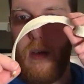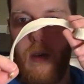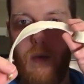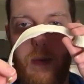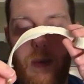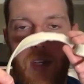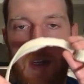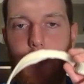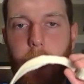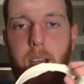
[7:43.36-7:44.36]
the ribs
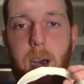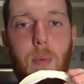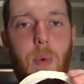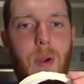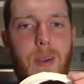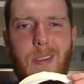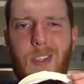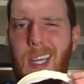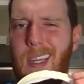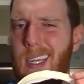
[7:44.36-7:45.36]
just swing upward
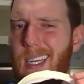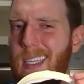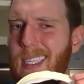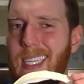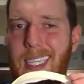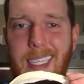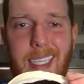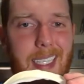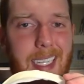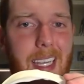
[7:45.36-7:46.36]
gently,
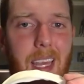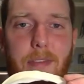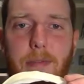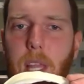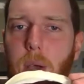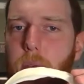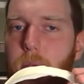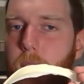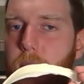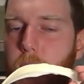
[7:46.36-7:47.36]
easily. They
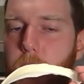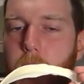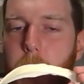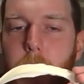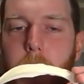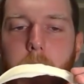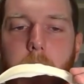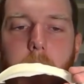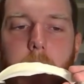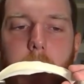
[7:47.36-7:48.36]
float up.
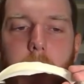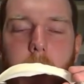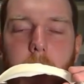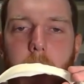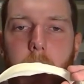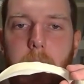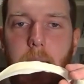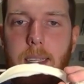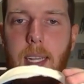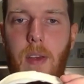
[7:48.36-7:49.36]
On the
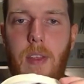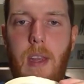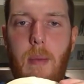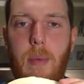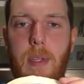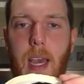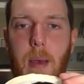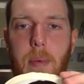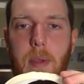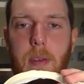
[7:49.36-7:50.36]
exhale, the numbers
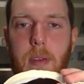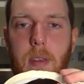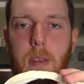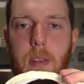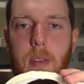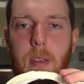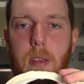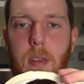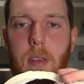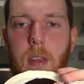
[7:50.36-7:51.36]
happen,
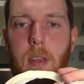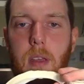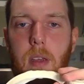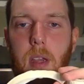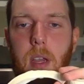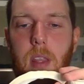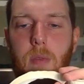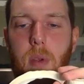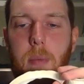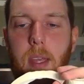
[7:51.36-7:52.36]
and the
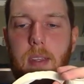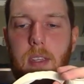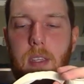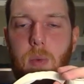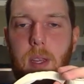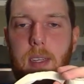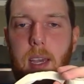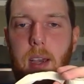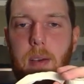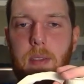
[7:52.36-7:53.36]
rib gets to swing
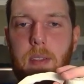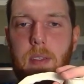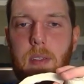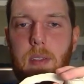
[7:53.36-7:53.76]
down.